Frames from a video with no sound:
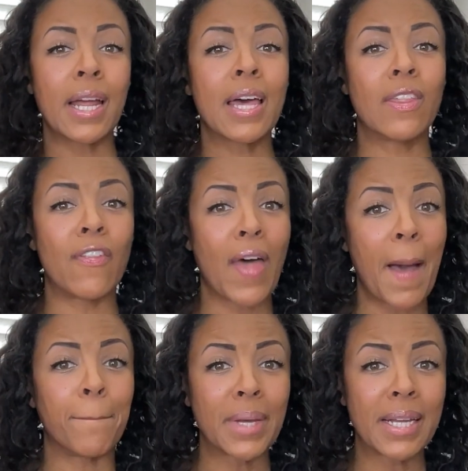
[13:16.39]
then that
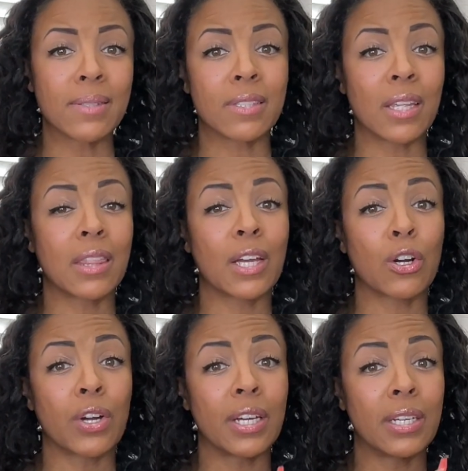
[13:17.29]
means that
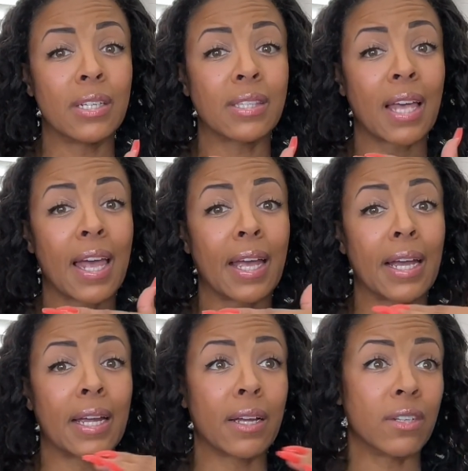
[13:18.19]
there is
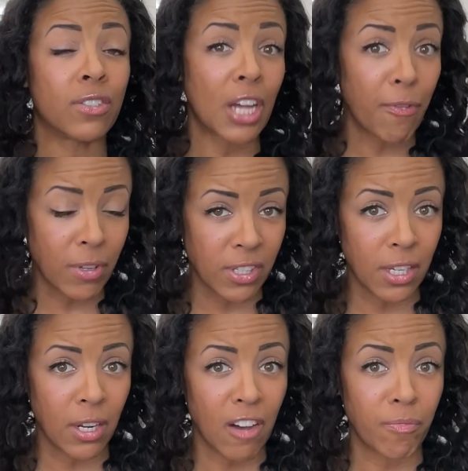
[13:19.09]
a
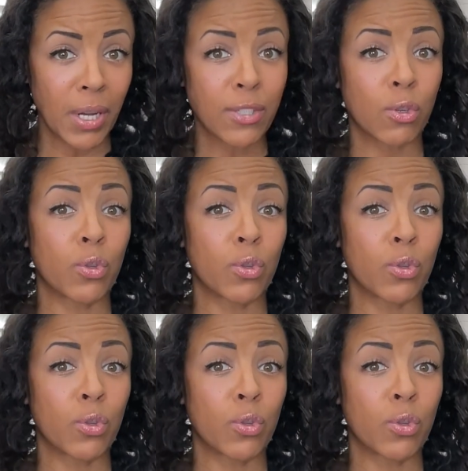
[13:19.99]
deficit of muscle.